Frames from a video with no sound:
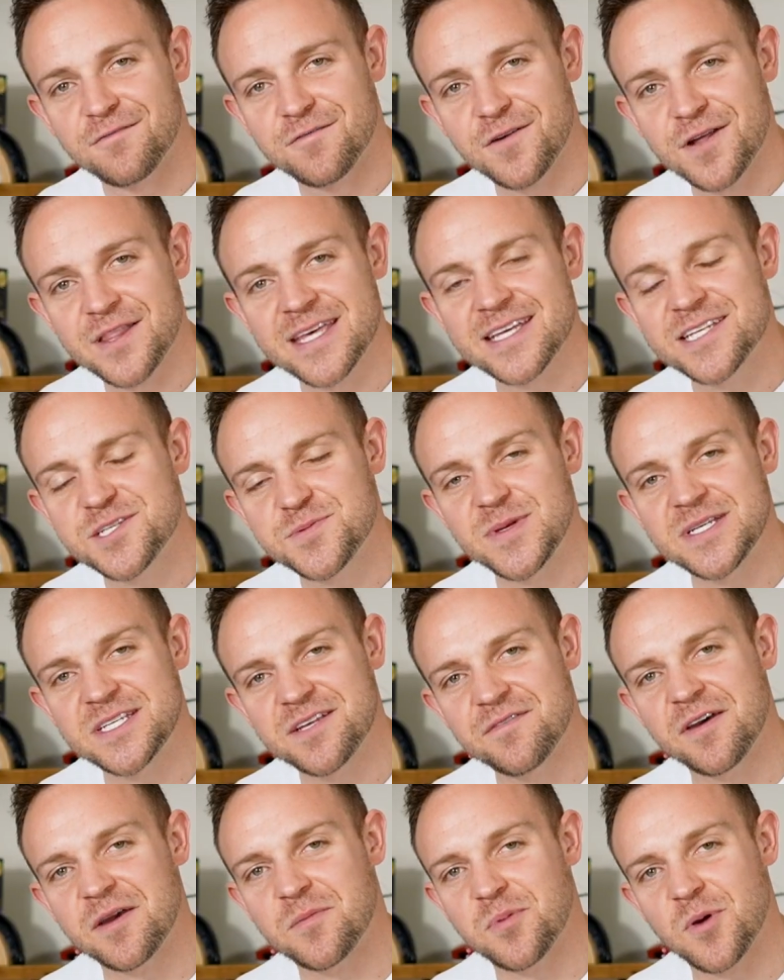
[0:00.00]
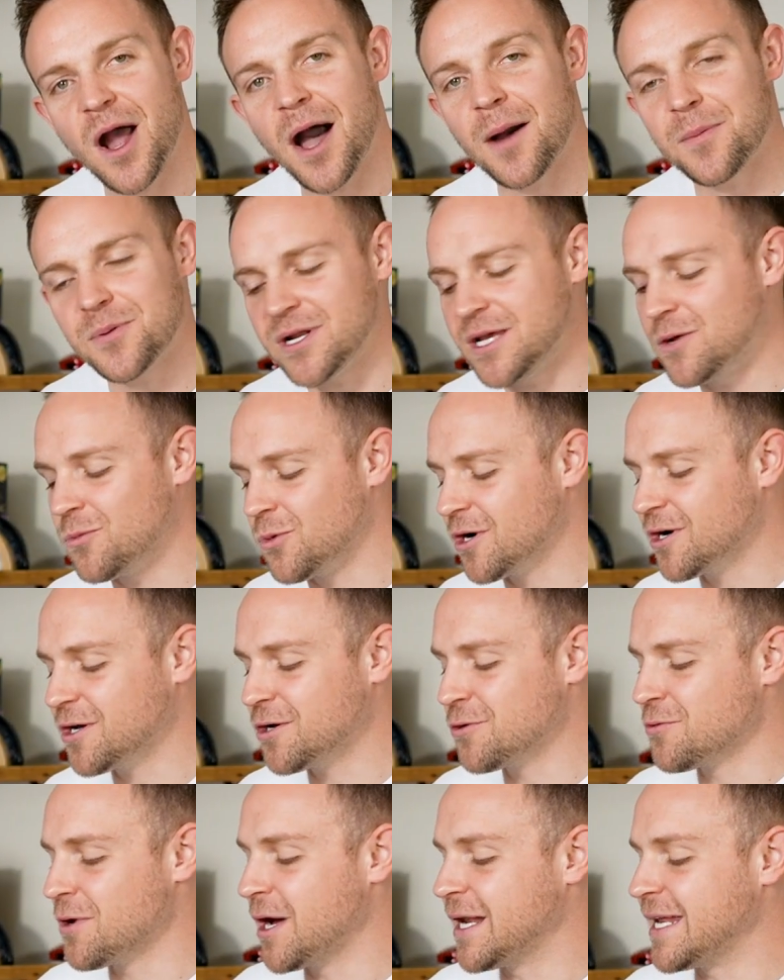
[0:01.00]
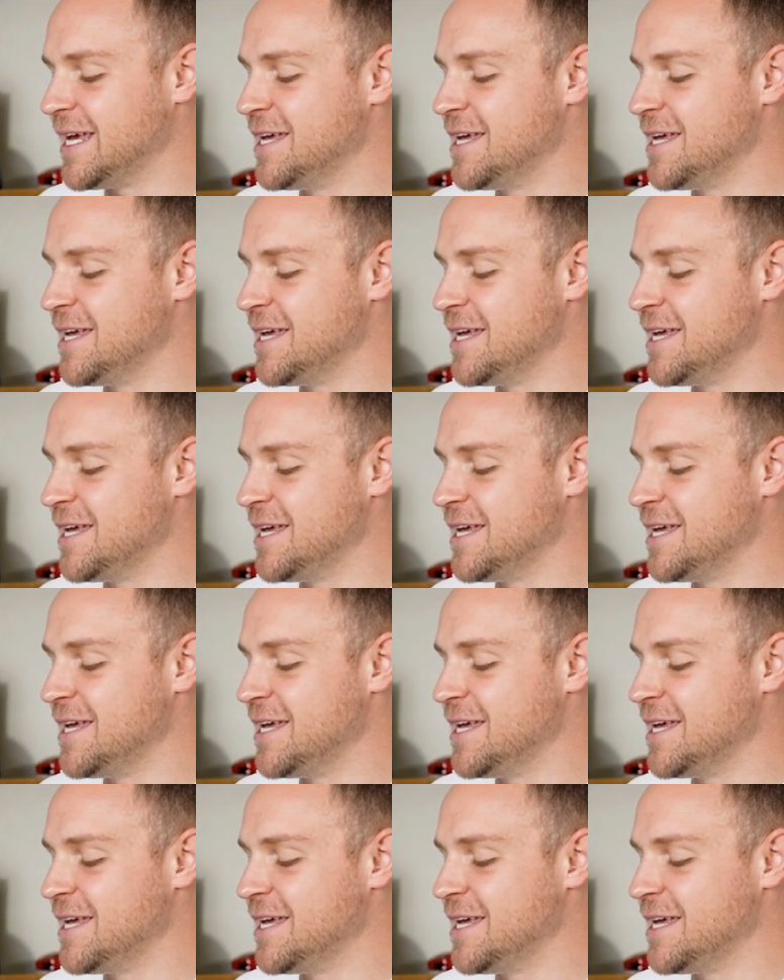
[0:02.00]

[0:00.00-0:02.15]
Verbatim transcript: For this specific property, we're gonna run